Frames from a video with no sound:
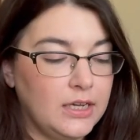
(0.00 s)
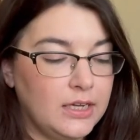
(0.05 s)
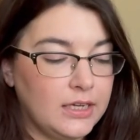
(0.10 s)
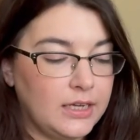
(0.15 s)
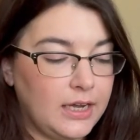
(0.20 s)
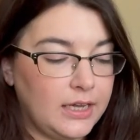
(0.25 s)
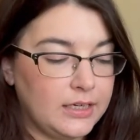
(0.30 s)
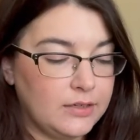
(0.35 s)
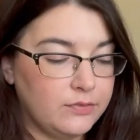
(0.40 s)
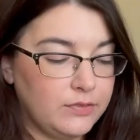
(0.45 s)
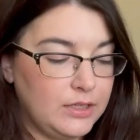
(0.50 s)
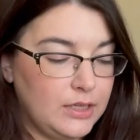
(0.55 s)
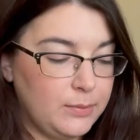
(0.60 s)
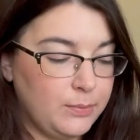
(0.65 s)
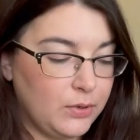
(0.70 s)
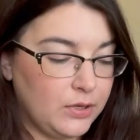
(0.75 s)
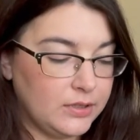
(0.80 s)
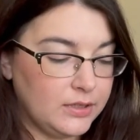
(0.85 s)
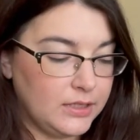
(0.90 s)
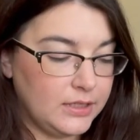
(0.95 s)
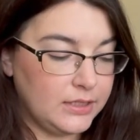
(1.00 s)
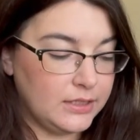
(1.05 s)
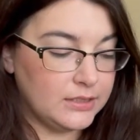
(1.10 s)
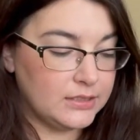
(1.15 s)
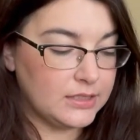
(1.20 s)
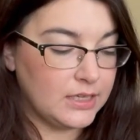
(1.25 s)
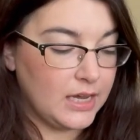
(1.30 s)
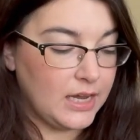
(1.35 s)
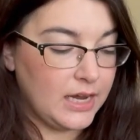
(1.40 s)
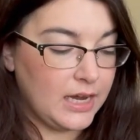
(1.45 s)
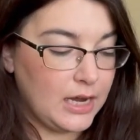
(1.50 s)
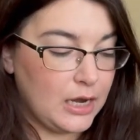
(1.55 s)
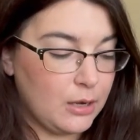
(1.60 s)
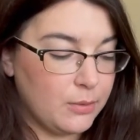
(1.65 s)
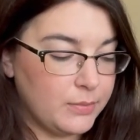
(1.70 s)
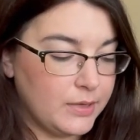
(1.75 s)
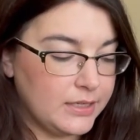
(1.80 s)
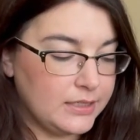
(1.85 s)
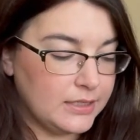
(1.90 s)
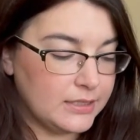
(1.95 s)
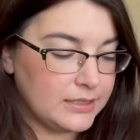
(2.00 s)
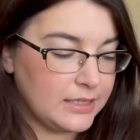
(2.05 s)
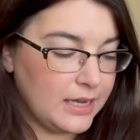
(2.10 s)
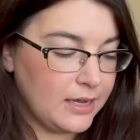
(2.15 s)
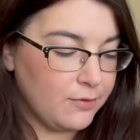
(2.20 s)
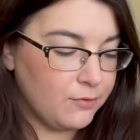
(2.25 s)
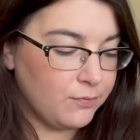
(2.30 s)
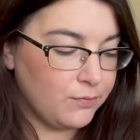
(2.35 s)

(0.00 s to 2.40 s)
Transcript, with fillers: kind of keep on these. Um, it does have